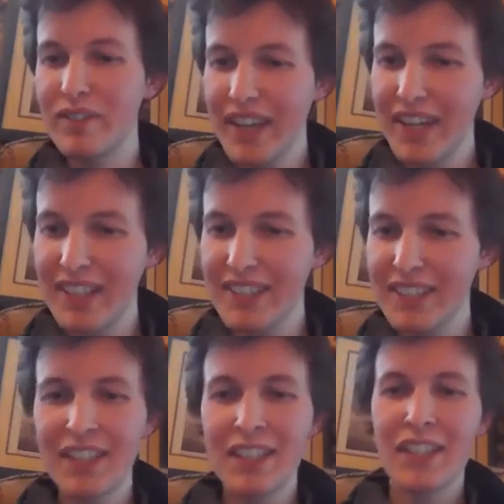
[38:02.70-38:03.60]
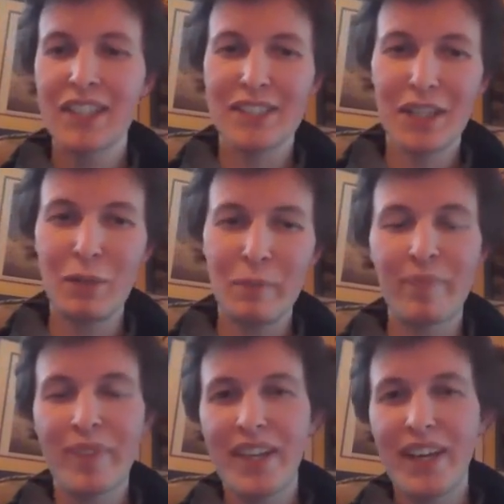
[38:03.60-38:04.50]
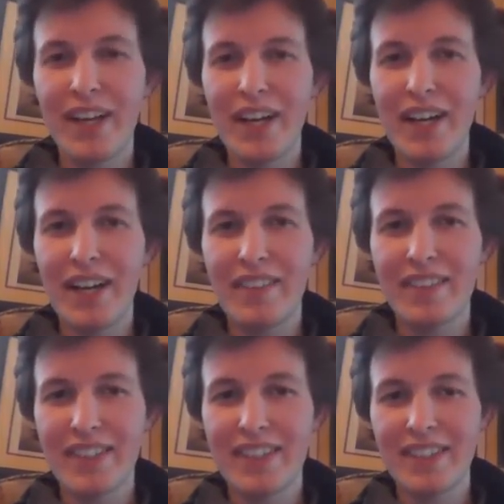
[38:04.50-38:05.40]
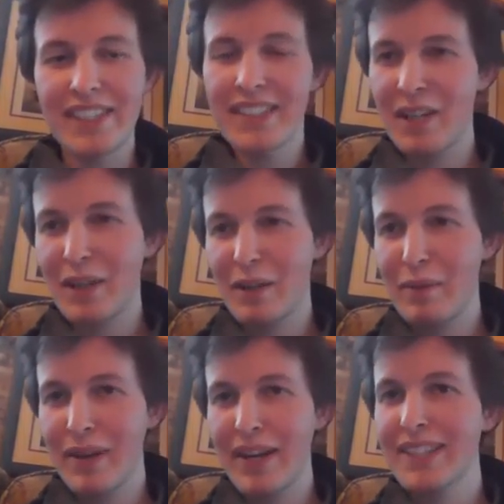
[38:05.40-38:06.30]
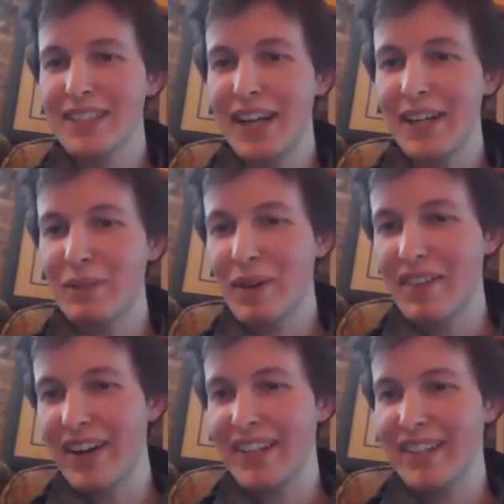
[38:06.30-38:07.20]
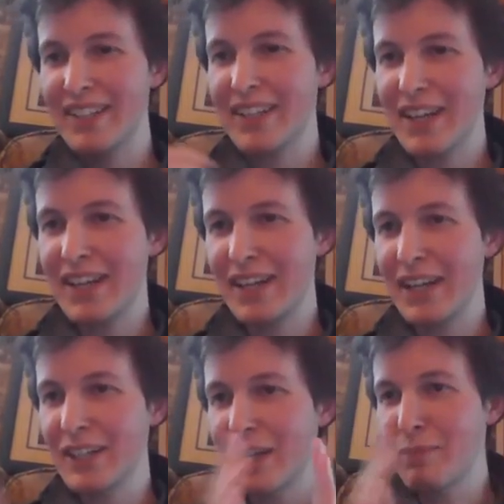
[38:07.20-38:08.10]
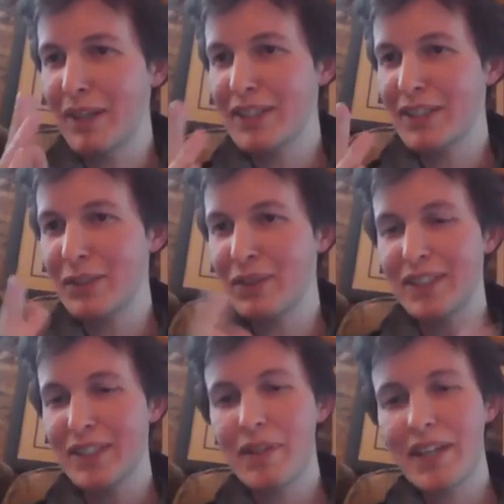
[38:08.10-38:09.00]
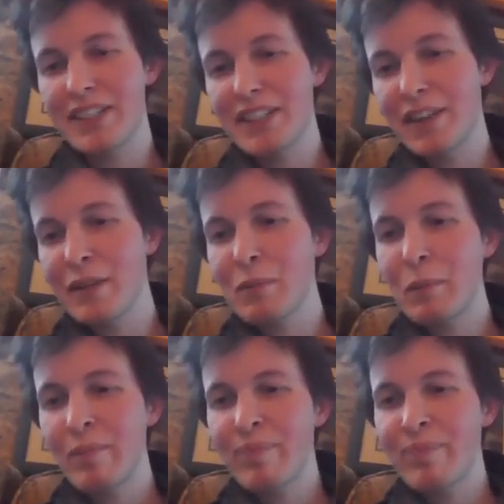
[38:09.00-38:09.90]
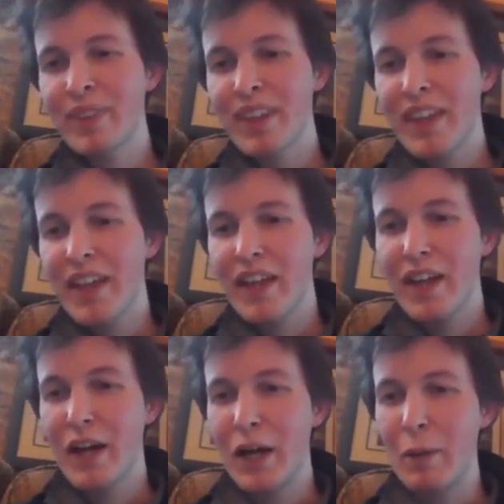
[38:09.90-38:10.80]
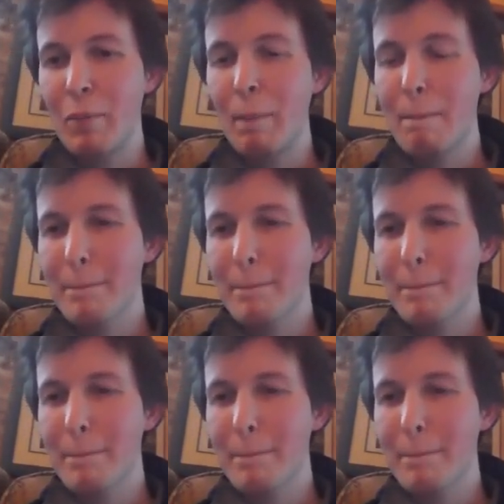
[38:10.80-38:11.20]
GANs? So this is kind of going to be my next slide where I match these two things up against each other.